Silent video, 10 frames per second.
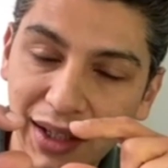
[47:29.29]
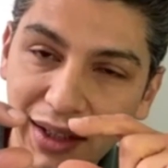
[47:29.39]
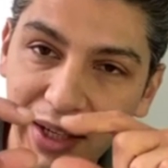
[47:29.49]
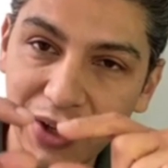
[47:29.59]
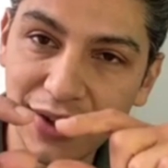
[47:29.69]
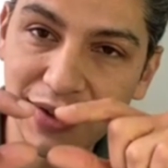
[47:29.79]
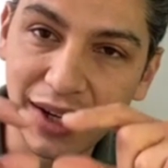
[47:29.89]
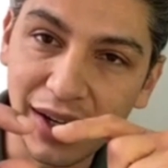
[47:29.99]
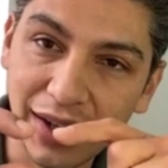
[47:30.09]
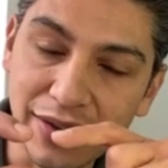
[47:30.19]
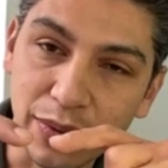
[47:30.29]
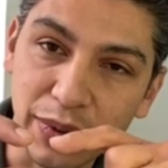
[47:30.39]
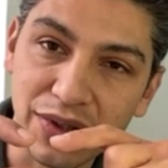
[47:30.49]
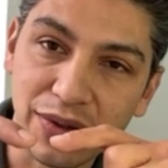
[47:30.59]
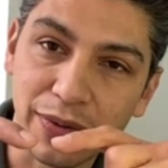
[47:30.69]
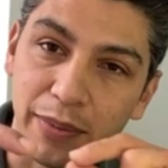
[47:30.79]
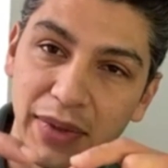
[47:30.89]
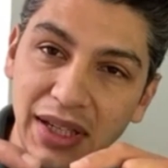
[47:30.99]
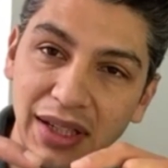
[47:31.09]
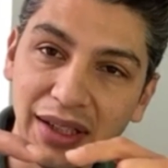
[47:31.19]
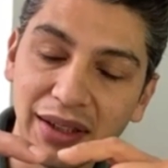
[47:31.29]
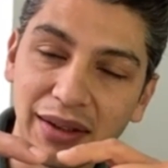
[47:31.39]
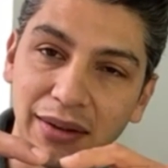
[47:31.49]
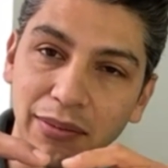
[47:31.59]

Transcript: layers of gauze, which for me